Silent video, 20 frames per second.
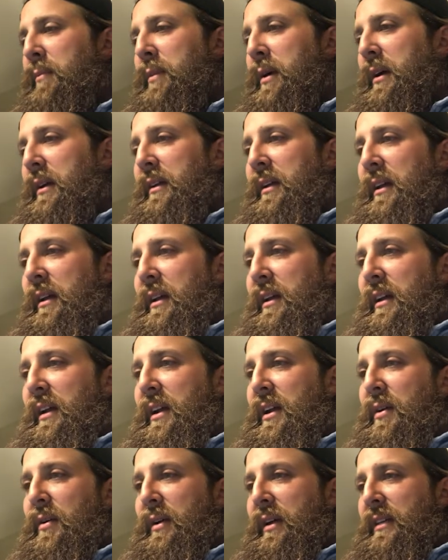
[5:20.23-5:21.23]
but
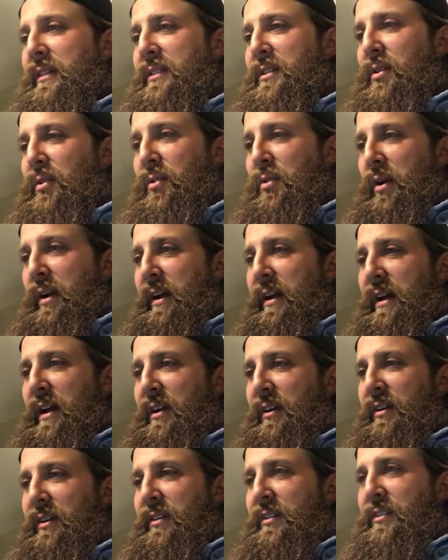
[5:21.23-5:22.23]
he's still cranking
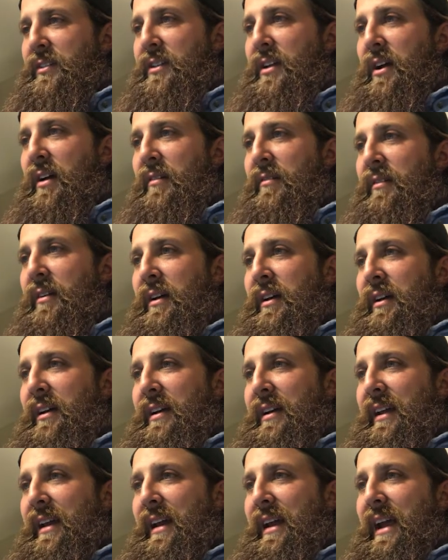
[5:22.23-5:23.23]
out good stuff.
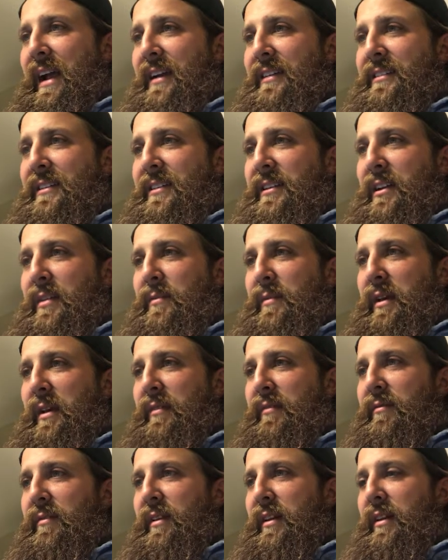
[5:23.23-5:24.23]
He hasn't done many
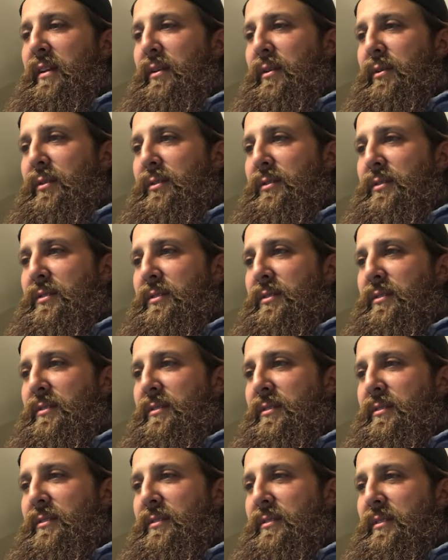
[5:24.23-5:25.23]
videos
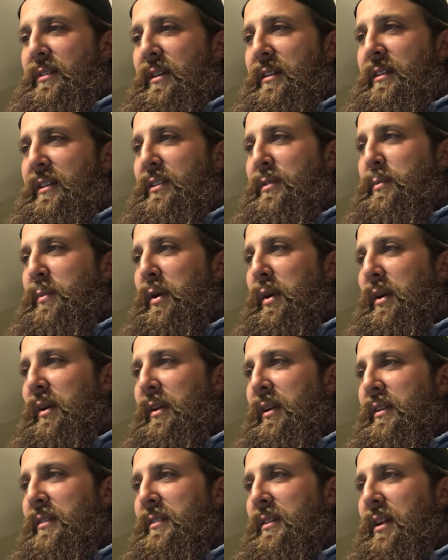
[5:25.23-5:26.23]
in this period.
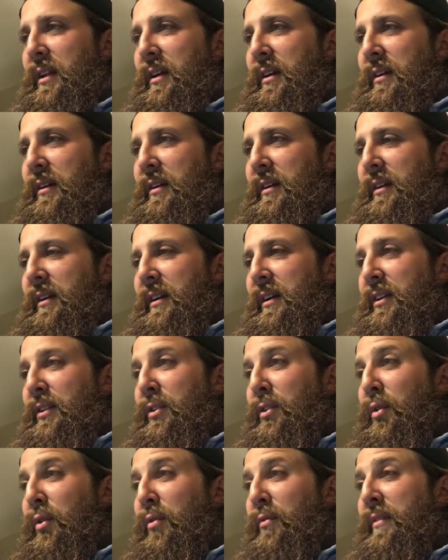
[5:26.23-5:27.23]
Let's look.
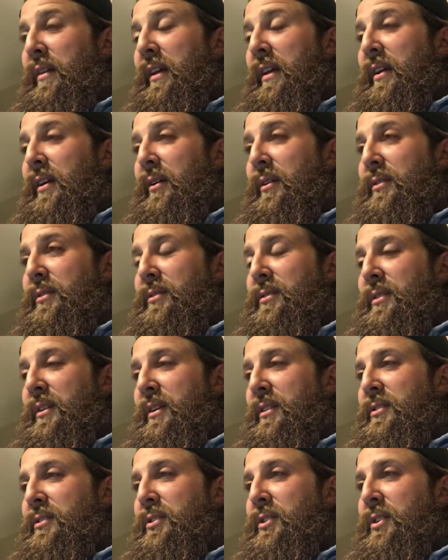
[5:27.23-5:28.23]
2 videos
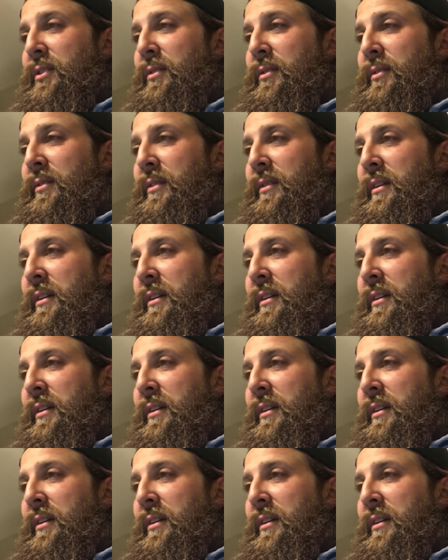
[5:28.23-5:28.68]
in June.